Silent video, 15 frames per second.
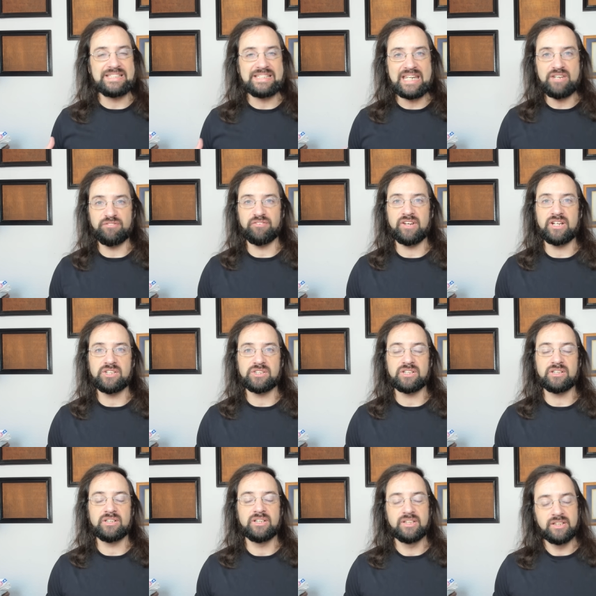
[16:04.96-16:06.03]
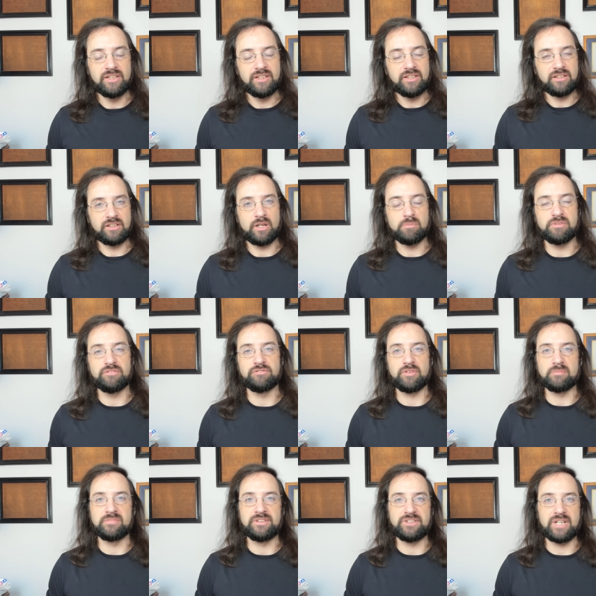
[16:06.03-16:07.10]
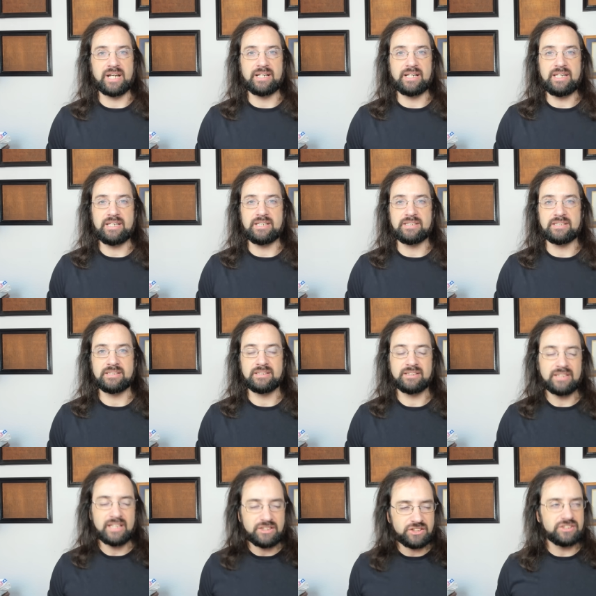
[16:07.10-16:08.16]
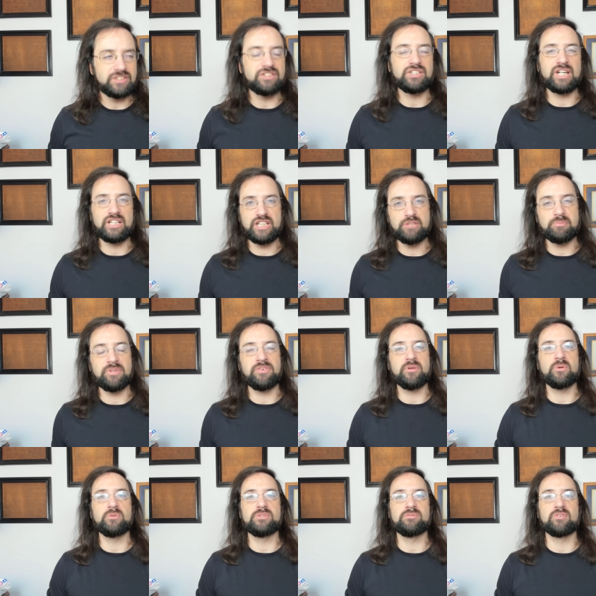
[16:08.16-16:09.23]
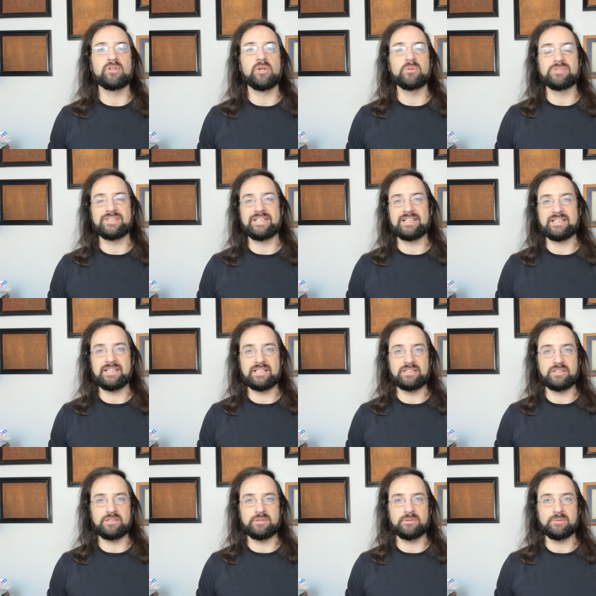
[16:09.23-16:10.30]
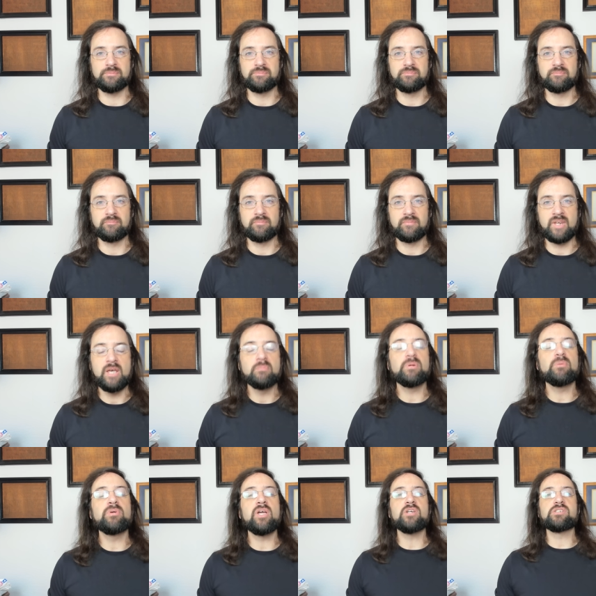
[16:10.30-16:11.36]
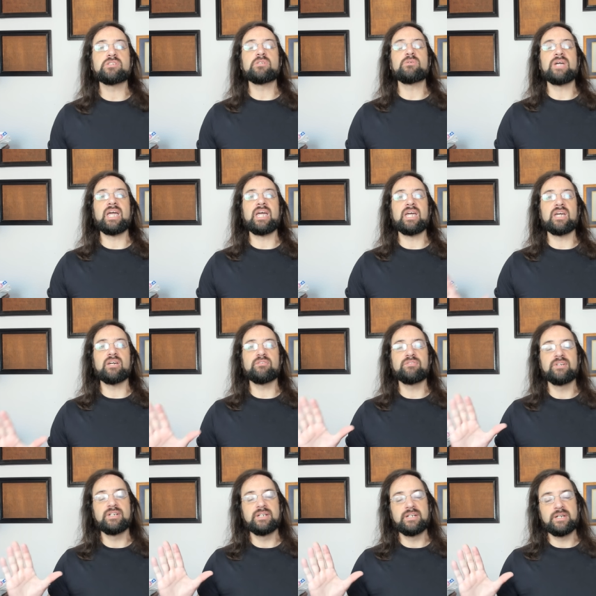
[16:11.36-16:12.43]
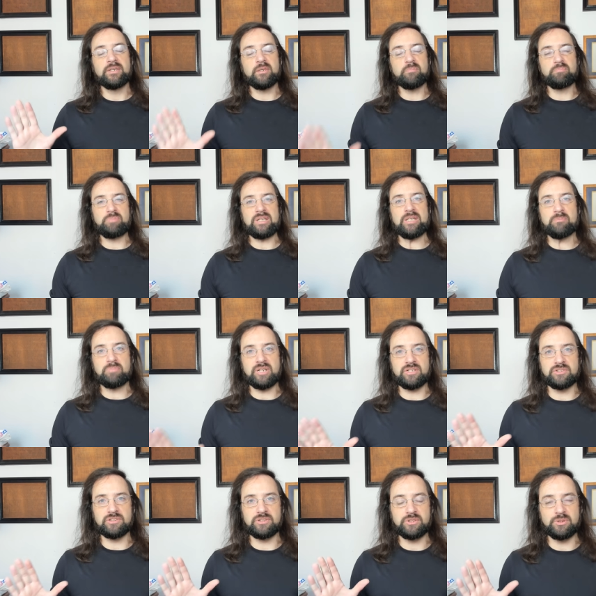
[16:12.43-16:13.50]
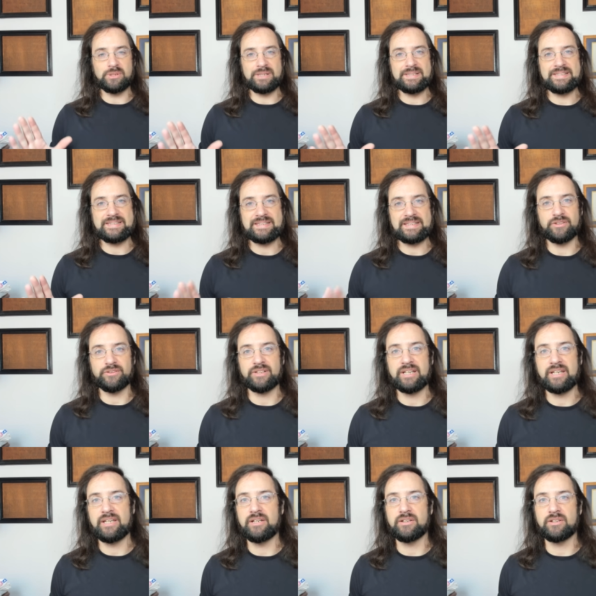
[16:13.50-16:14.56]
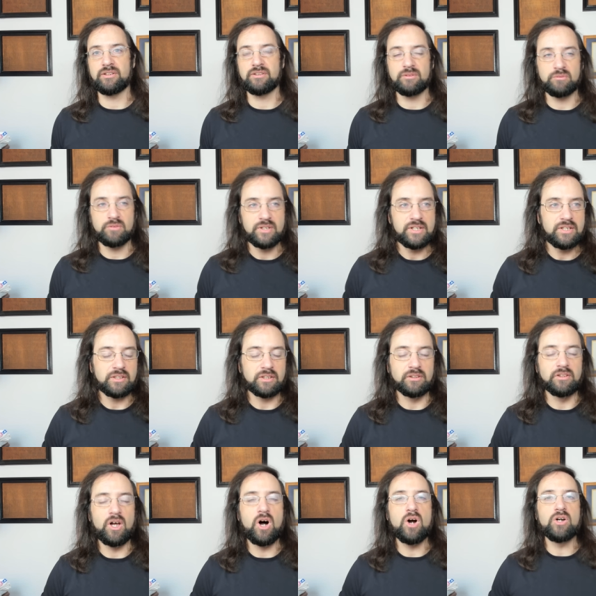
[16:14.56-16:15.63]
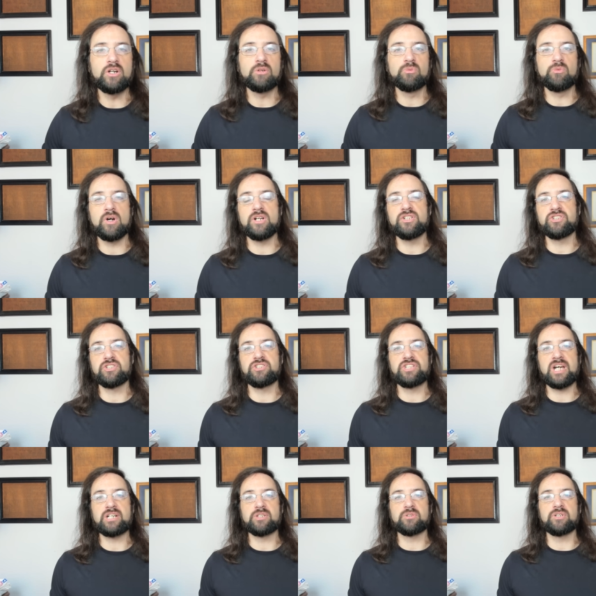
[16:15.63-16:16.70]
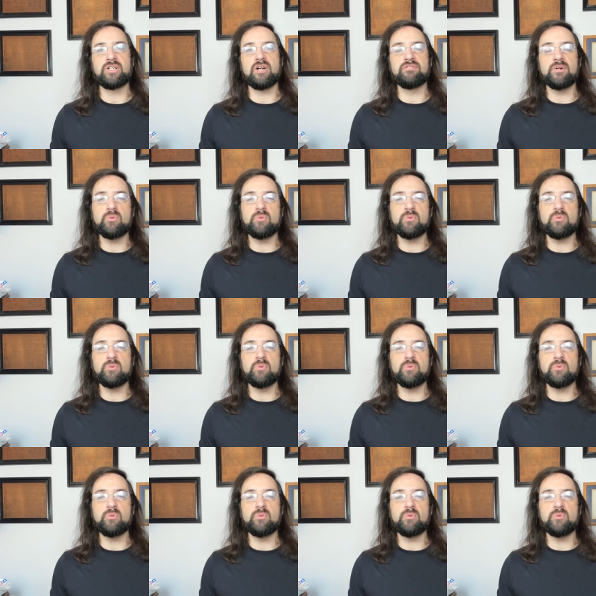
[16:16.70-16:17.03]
deflation, coming from the Chinese. And not just the Chinese, but those closely connected to it. But we also have the big picture to consider here. The, the longer run trajectory of a